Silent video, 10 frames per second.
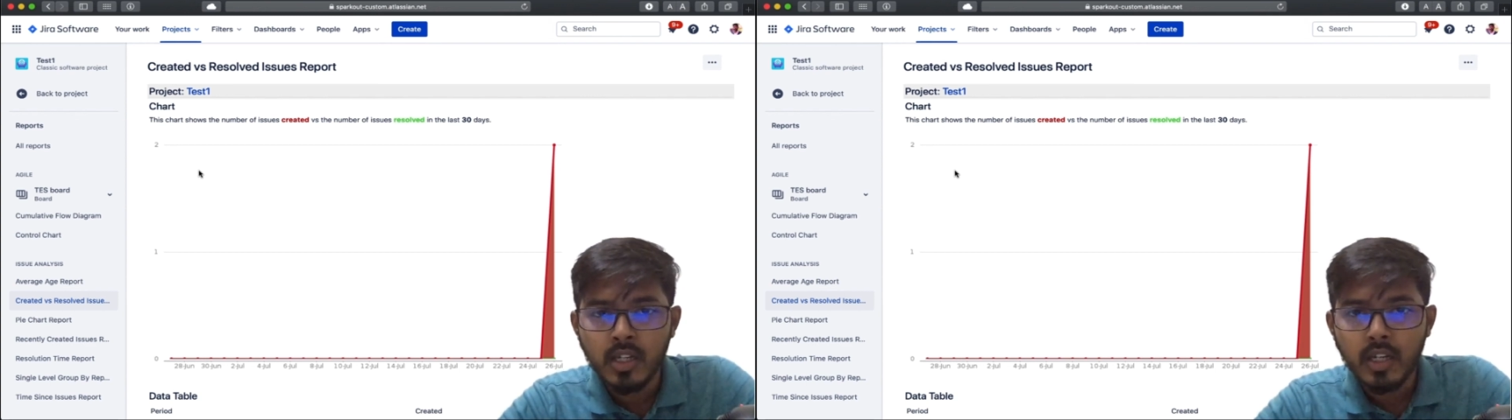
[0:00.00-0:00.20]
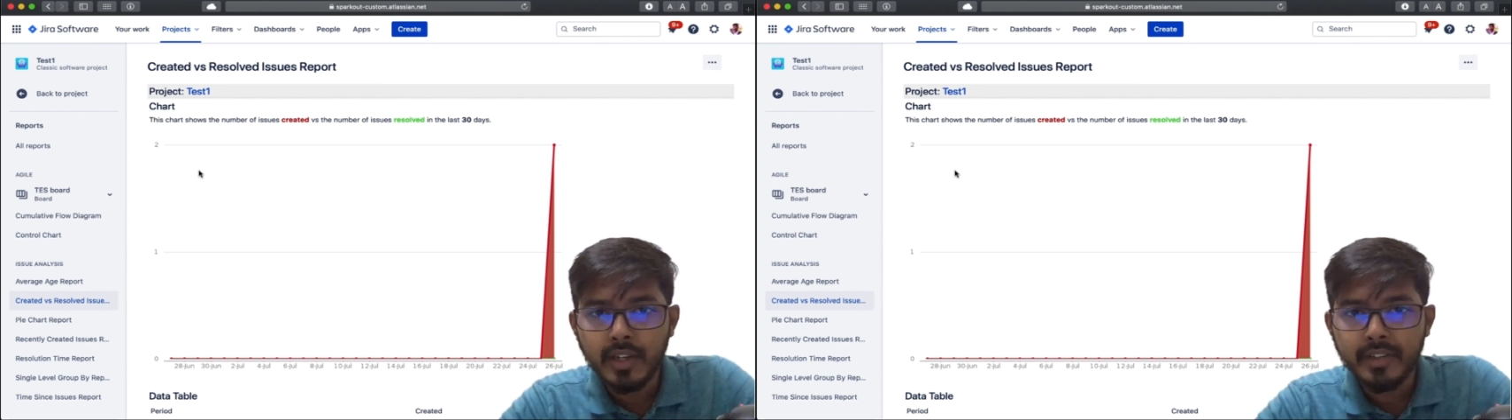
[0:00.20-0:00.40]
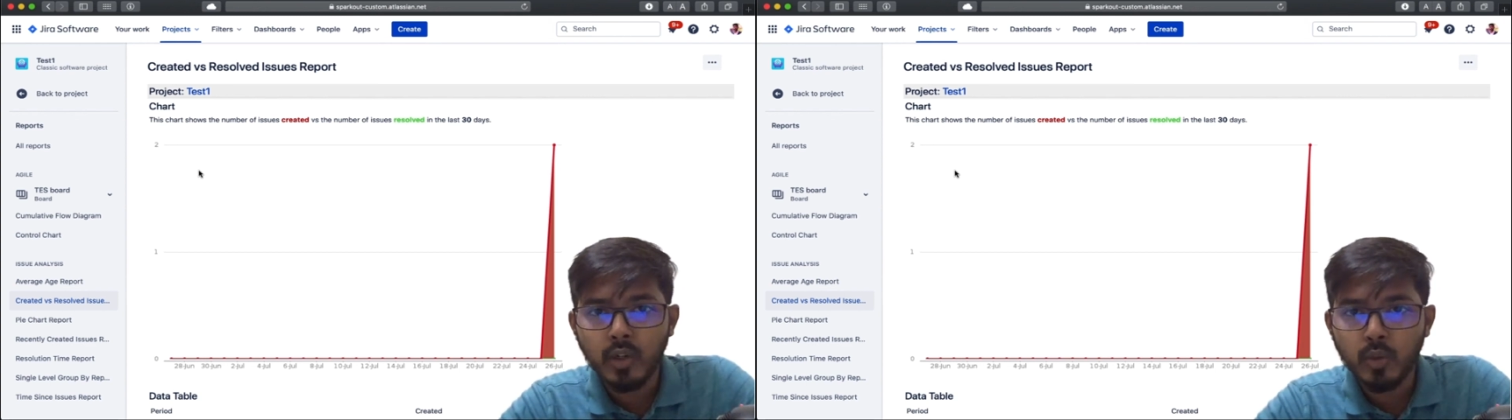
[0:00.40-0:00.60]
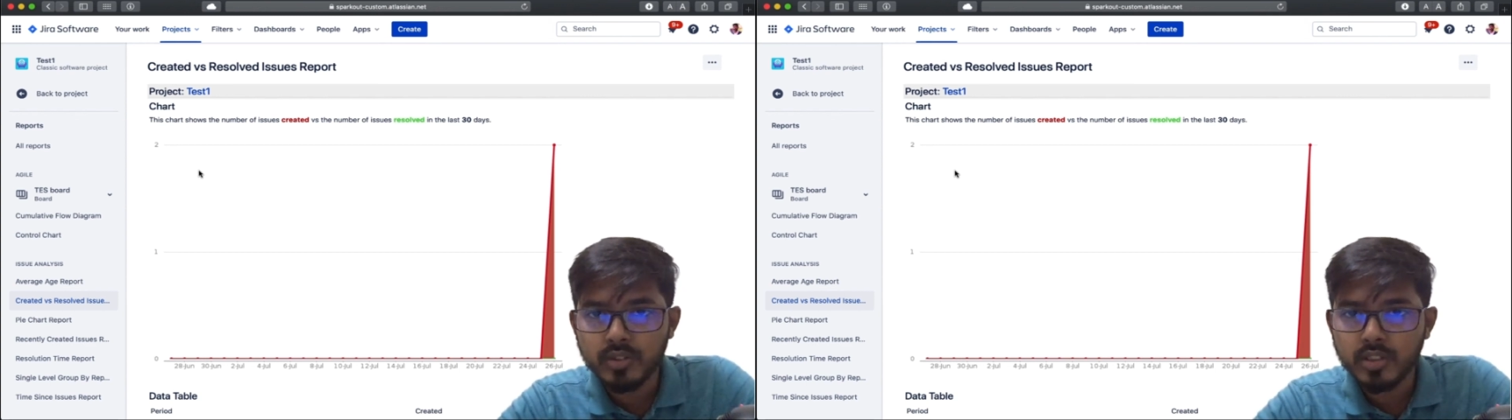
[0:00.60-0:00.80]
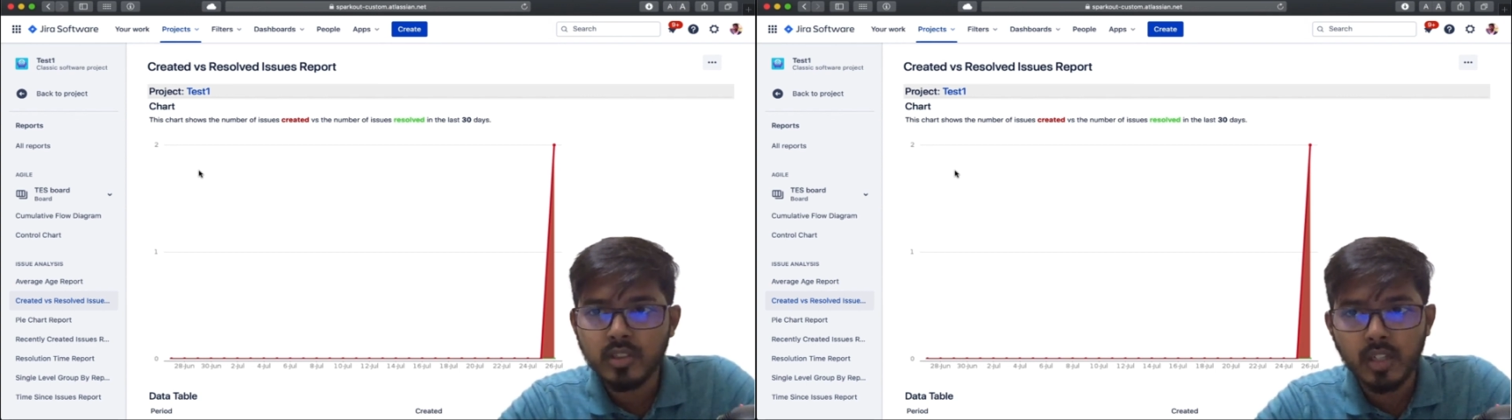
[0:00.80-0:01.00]
and how is a
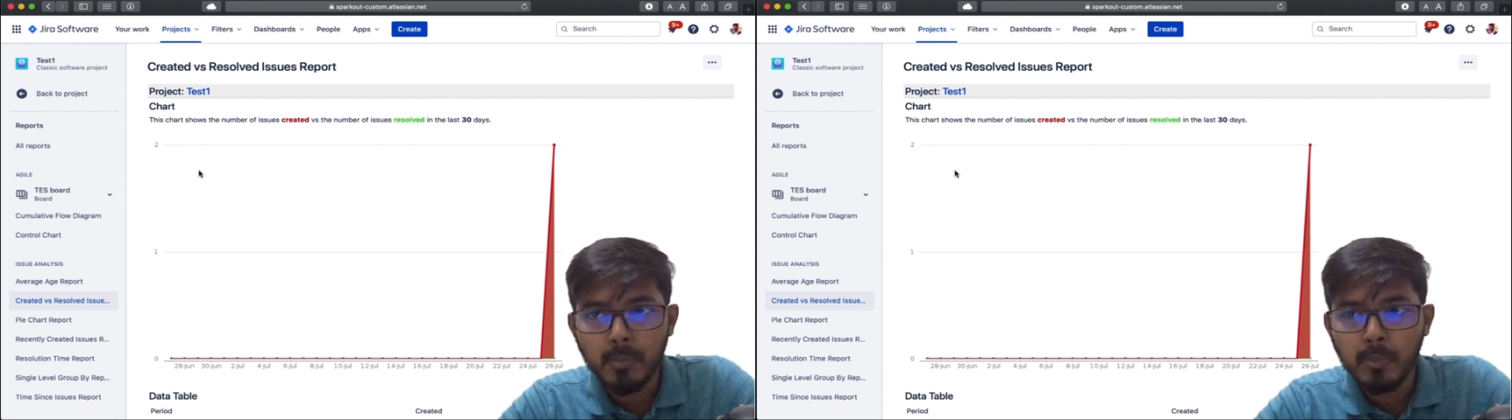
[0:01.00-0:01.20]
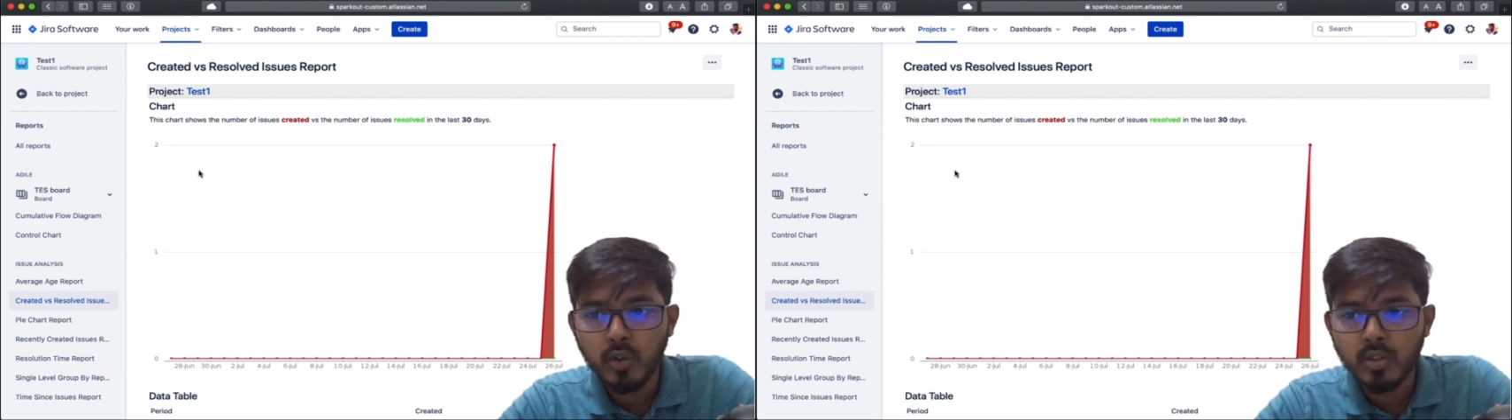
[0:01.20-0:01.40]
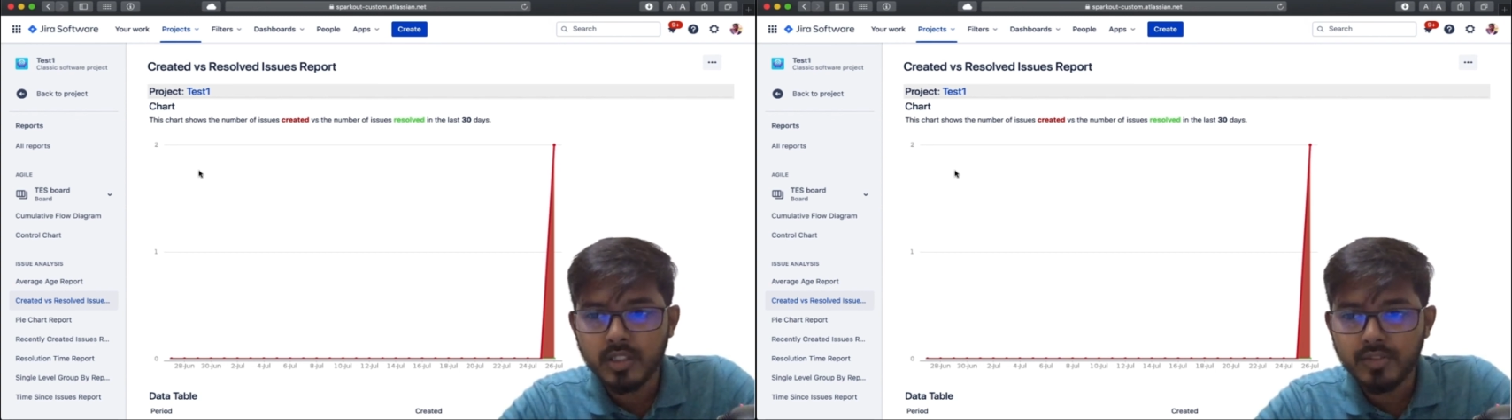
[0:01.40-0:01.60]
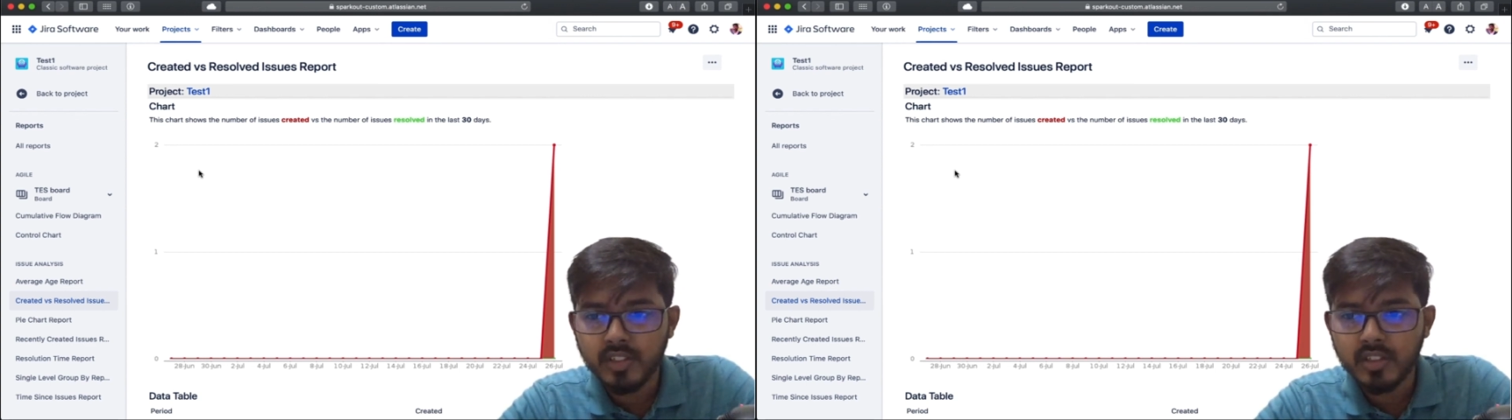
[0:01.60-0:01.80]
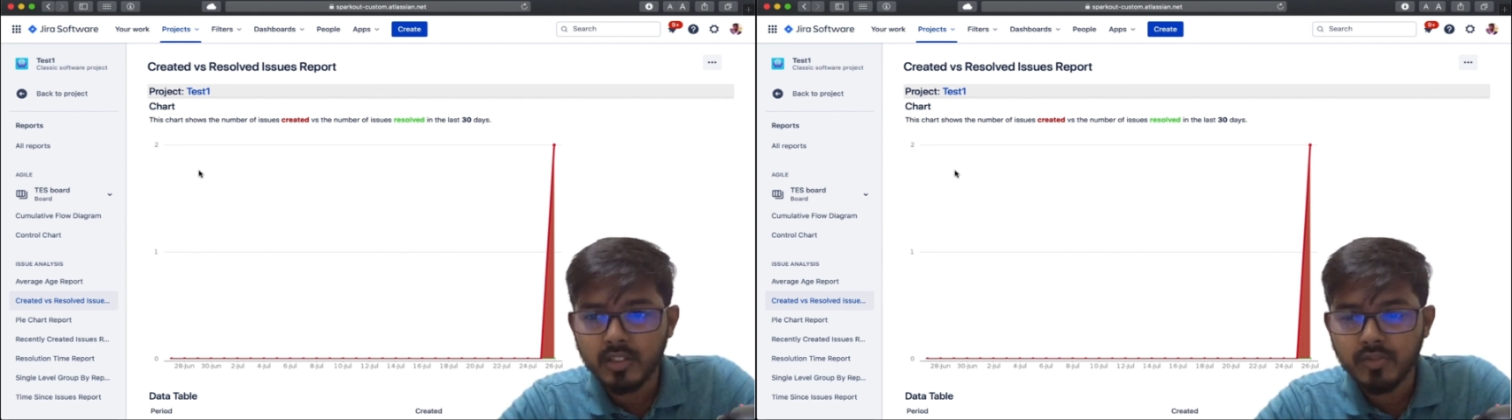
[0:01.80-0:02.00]
Scrum board
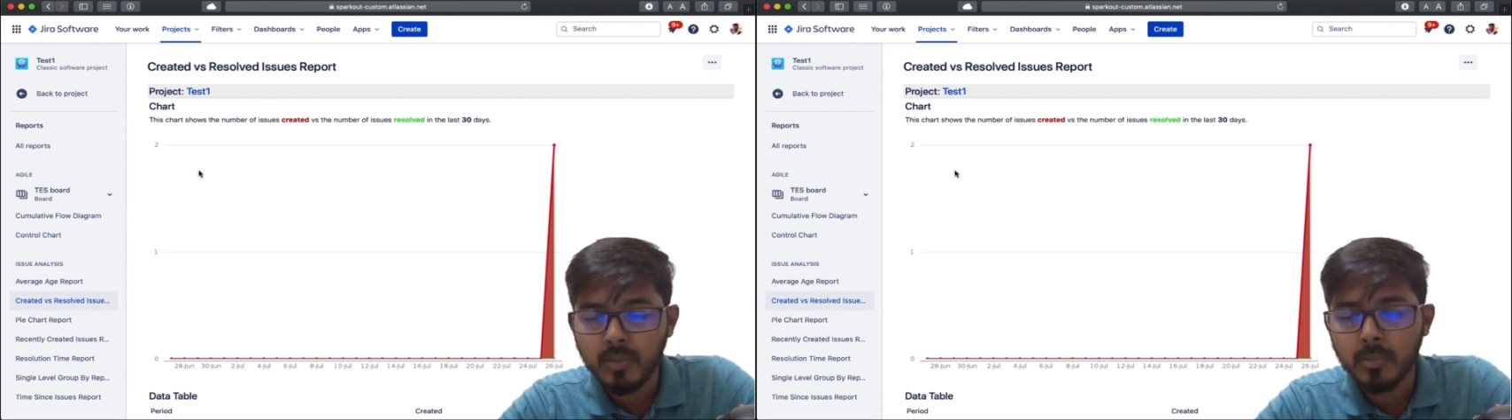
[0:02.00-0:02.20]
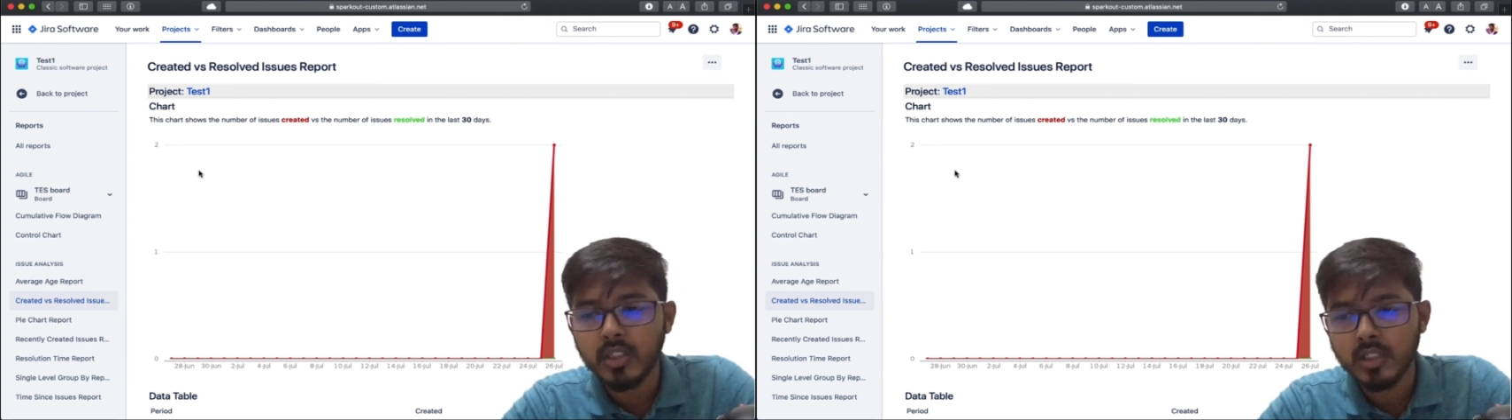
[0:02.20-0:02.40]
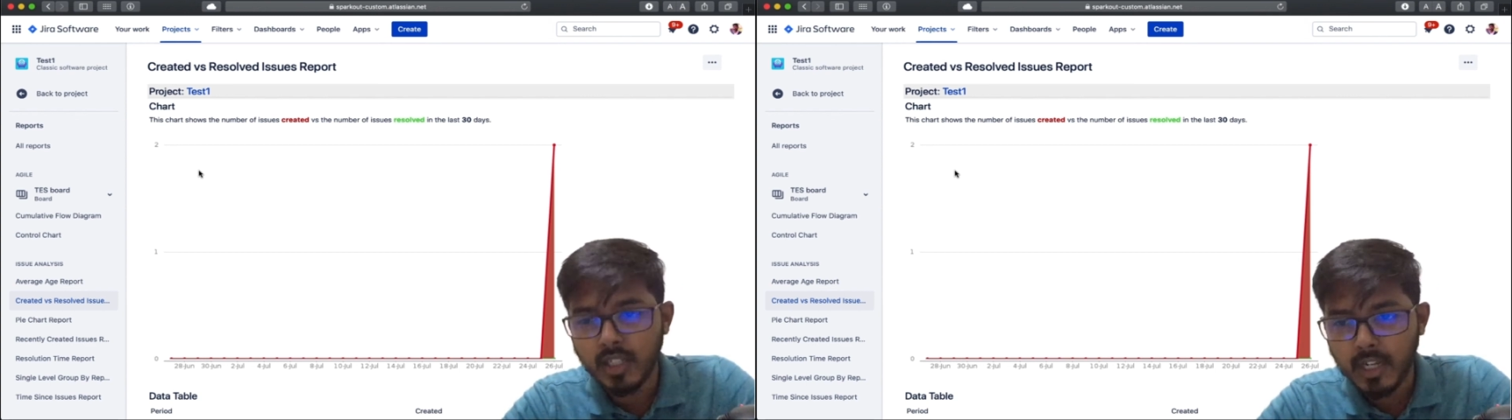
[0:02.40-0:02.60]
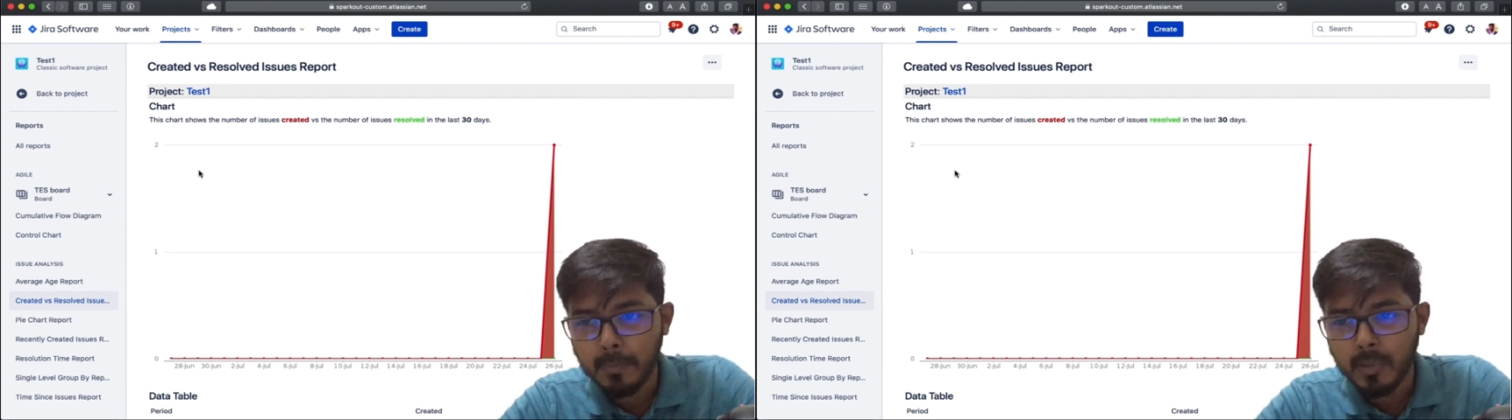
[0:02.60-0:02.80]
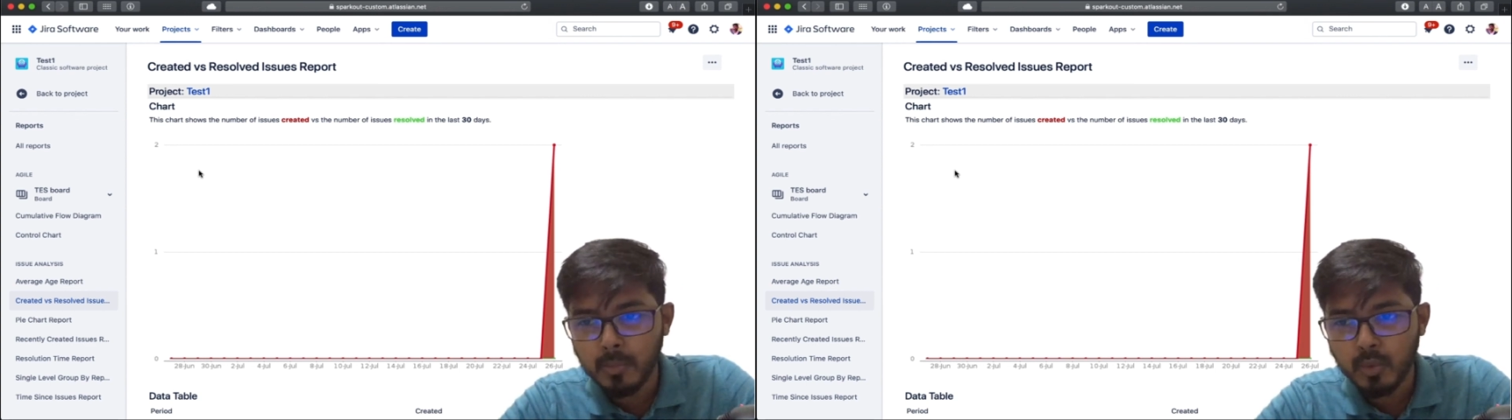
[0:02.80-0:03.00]
different from a
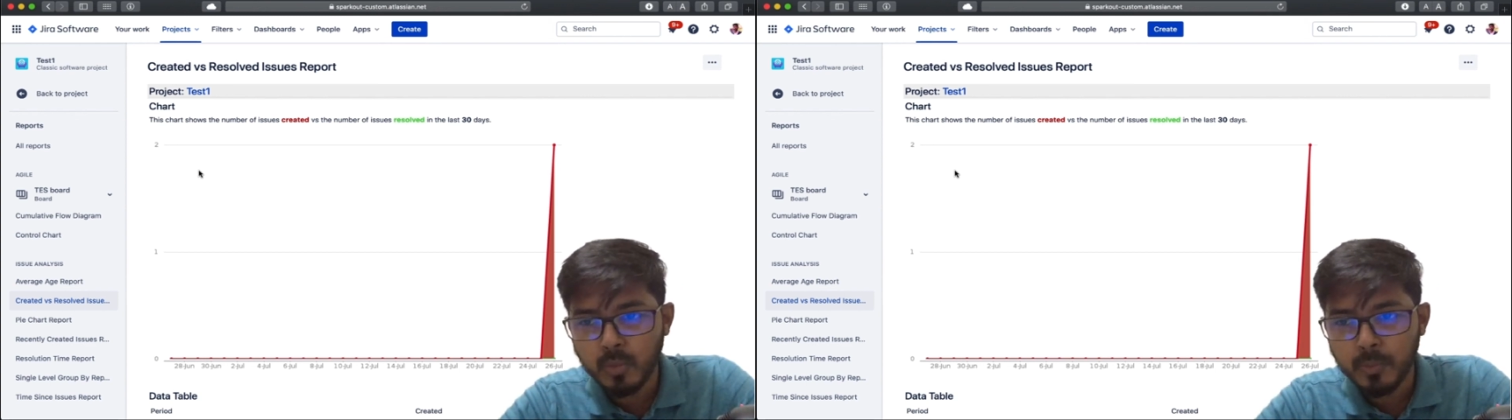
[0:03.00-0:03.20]
Kanban board.